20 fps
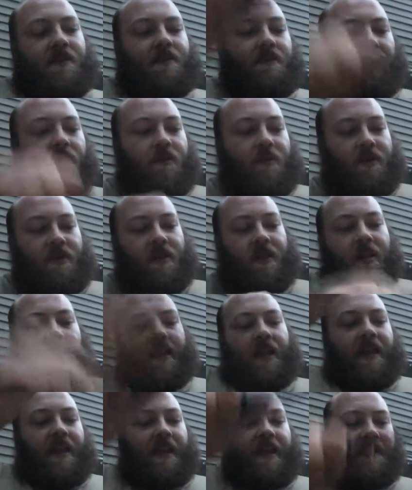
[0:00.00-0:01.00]
the wood,
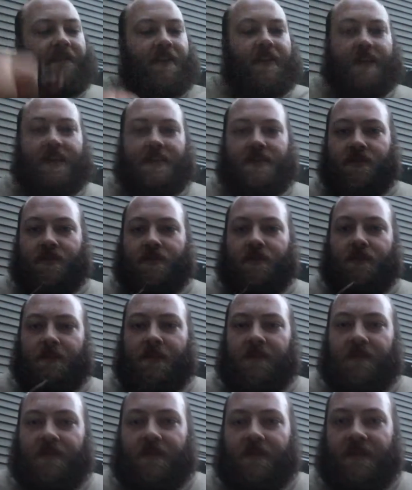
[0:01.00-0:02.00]
having that
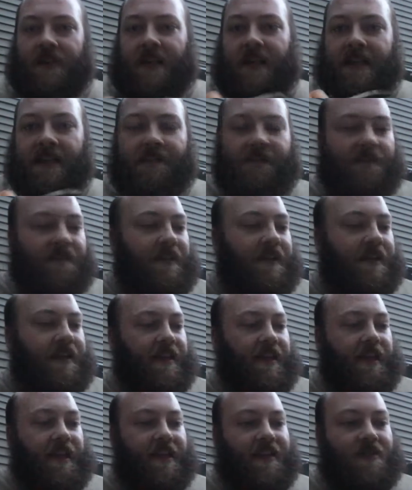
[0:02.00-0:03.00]
super fine
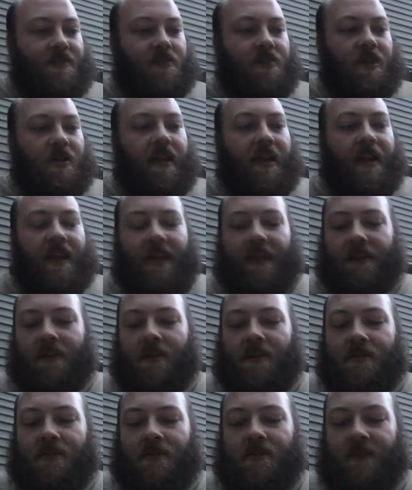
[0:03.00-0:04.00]
edge. And it
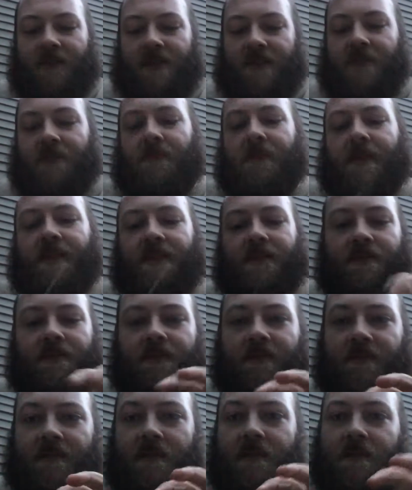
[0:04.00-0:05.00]
also makes it great
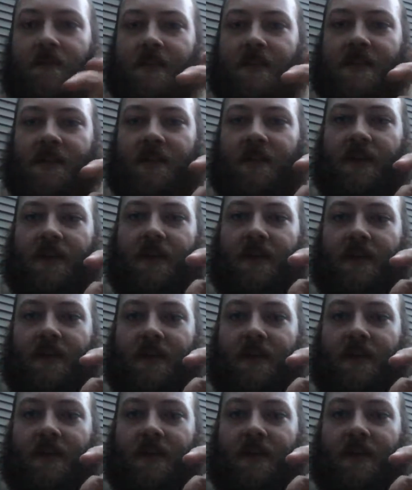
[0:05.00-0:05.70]
too, even though it is a thicker